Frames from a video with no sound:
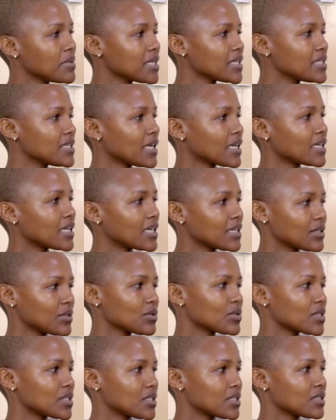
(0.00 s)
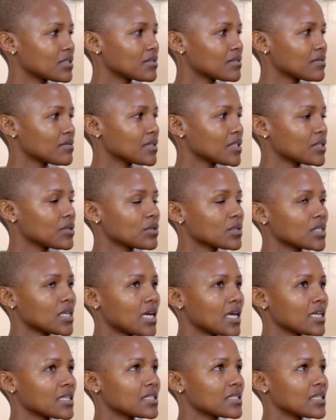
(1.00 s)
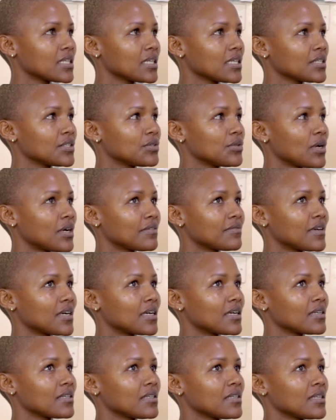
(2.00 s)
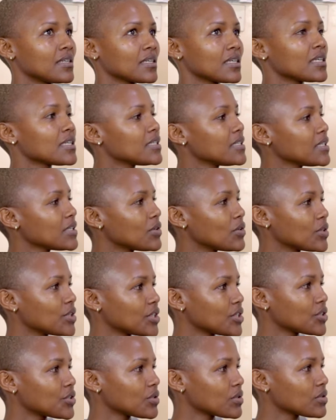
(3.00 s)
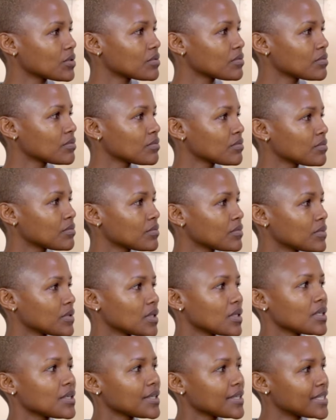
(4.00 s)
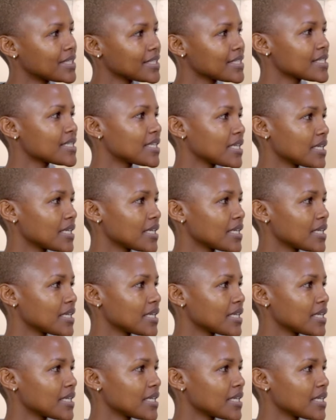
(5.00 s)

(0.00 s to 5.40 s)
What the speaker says: made a diagnosis. Yes. The doctor has said you have a kidney condition. This